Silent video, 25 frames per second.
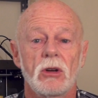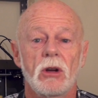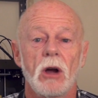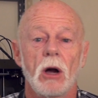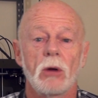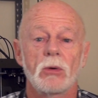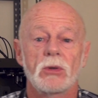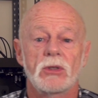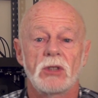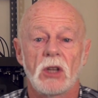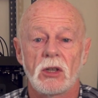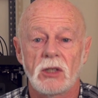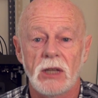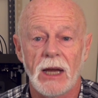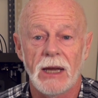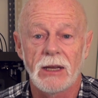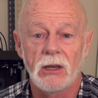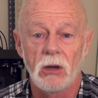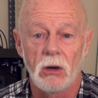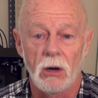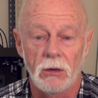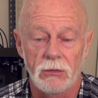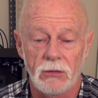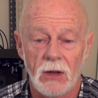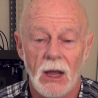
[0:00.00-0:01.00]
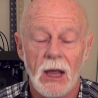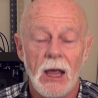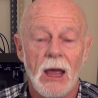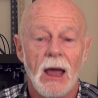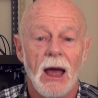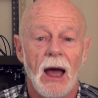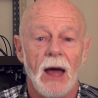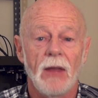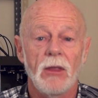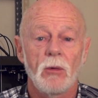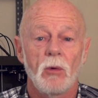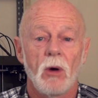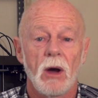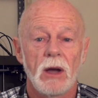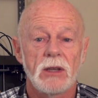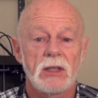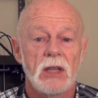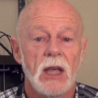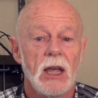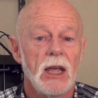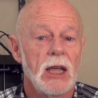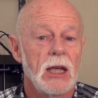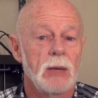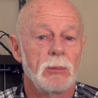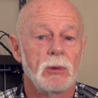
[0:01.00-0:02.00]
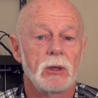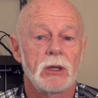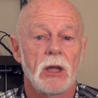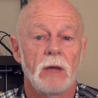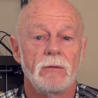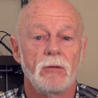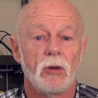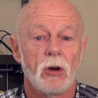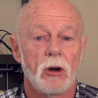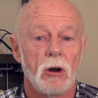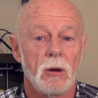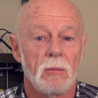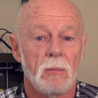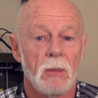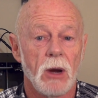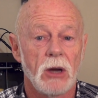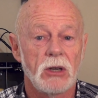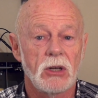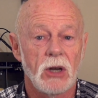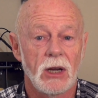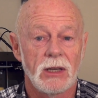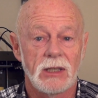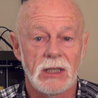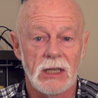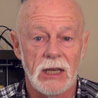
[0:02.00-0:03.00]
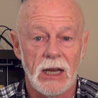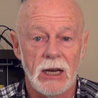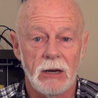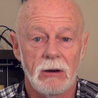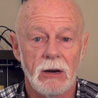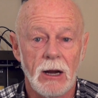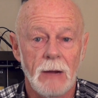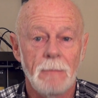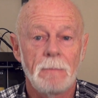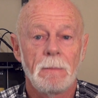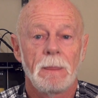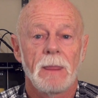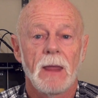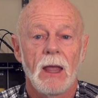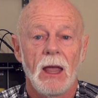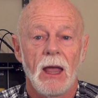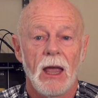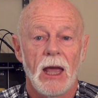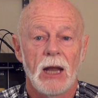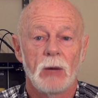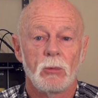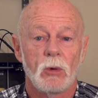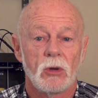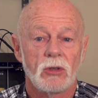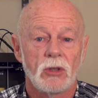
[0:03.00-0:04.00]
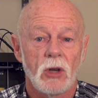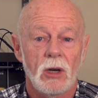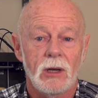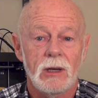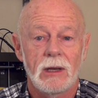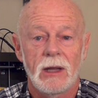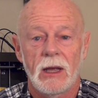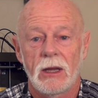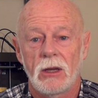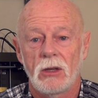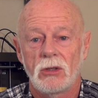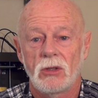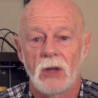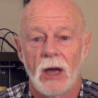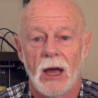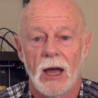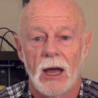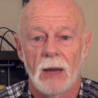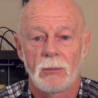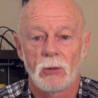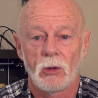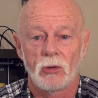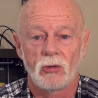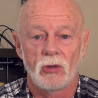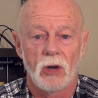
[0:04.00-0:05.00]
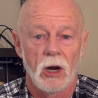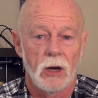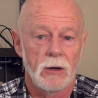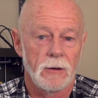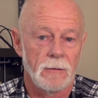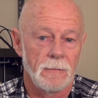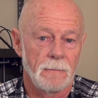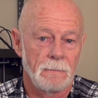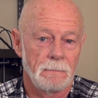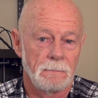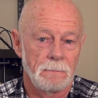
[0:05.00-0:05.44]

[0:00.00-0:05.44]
goggles to take off. Otherwise, it will give you a remote ID error and it will not allow you to arm your drone.